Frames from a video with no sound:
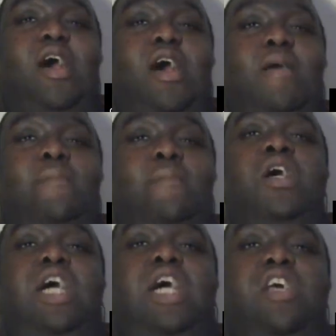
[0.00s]

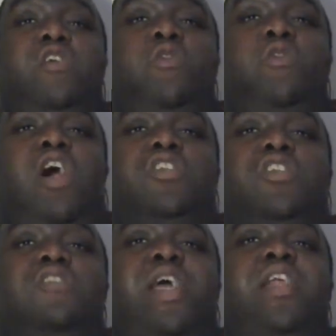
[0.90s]
I'll tell you what,
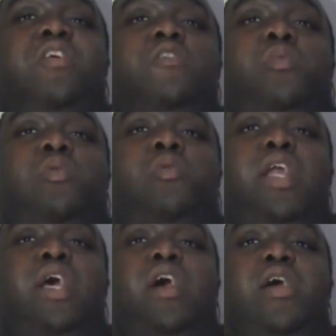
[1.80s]
Archie's made a good point,
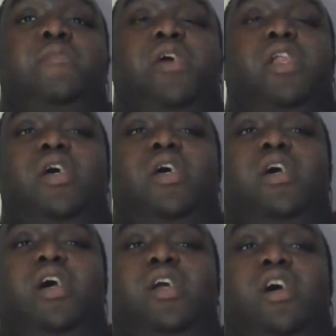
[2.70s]
and I'm gonna
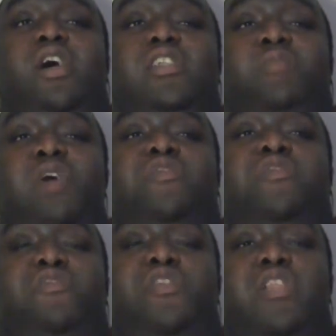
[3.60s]
ask both of
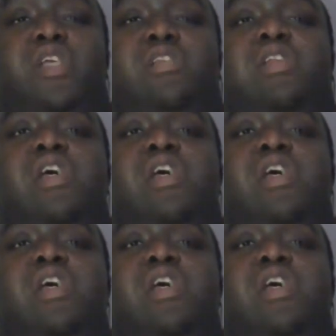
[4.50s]
you this.